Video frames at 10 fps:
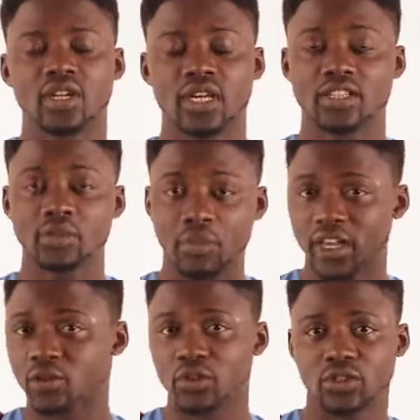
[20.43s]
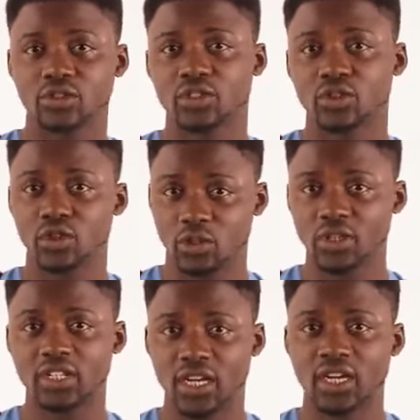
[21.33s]
as the past questions in
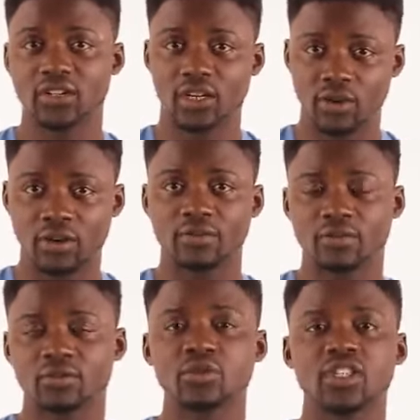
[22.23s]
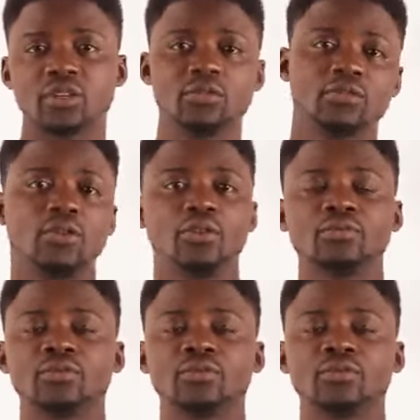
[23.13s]
suspect account that we have treated before.